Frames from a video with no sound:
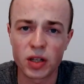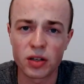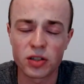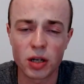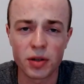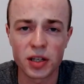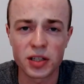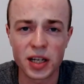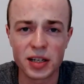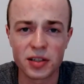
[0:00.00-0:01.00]
Some of the
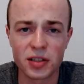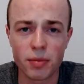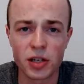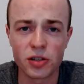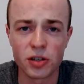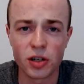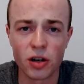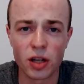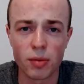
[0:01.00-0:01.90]
scenes, as I mentioned earlier,